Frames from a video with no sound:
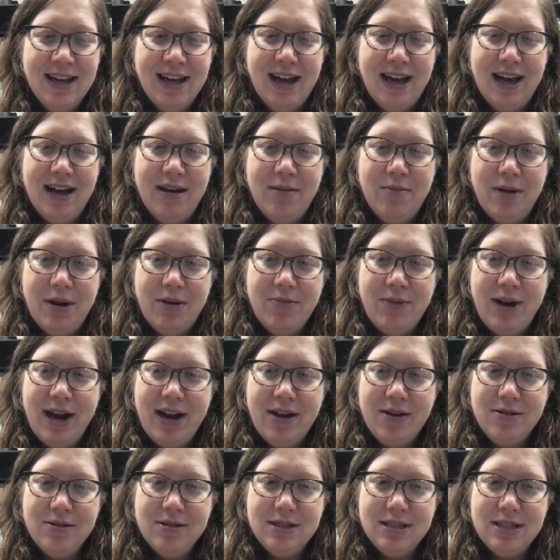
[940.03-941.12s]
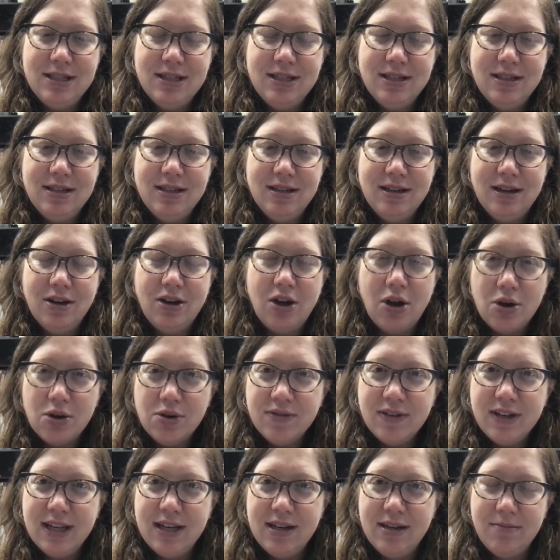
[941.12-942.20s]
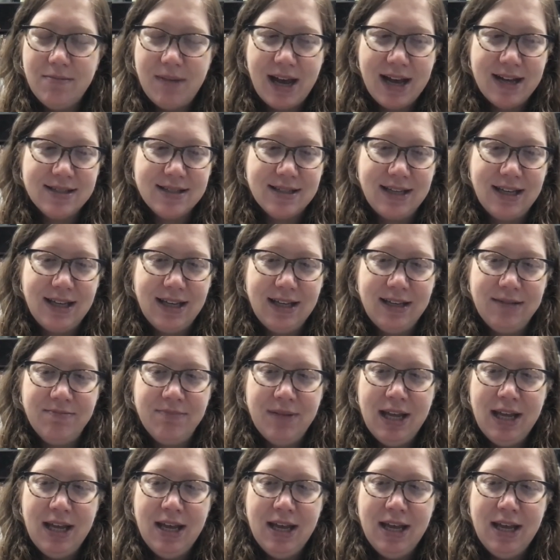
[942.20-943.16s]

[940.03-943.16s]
around COVID and masking